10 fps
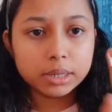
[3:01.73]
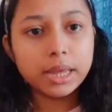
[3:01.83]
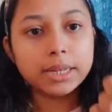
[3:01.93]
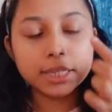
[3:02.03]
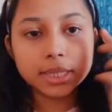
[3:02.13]

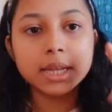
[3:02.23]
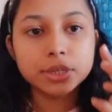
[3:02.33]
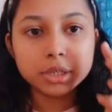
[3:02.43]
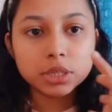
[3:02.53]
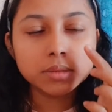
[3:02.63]
like this and
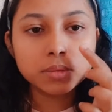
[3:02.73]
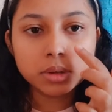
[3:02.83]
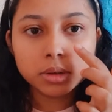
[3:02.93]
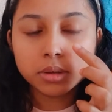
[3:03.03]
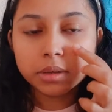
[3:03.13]
just
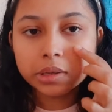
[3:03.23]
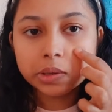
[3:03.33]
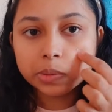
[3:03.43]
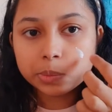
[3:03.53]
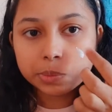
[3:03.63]

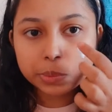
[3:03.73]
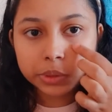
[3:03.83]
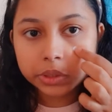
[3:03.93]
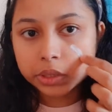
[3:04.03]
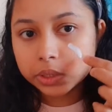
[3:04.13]

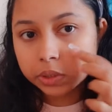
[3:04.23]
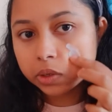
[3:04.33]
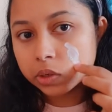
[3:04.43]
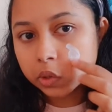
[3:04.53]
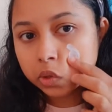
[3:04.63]
put this
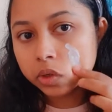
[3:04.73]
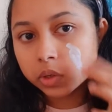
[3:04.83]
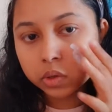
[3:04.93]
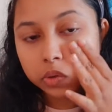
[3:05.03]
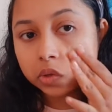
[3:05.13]

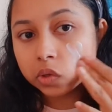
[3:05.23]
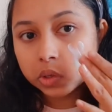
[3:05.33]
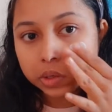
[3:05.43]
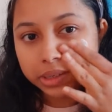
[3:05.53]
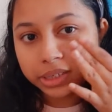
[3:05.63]
on
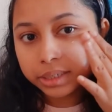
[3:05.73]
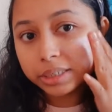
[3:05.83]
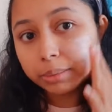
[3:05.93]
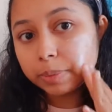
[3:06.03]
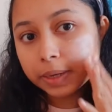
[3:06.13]

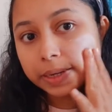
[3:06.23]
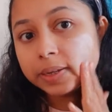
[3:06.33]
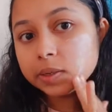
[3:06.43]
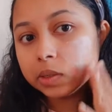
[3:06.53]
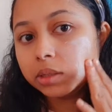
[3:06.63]
little by
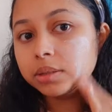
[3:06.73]
little.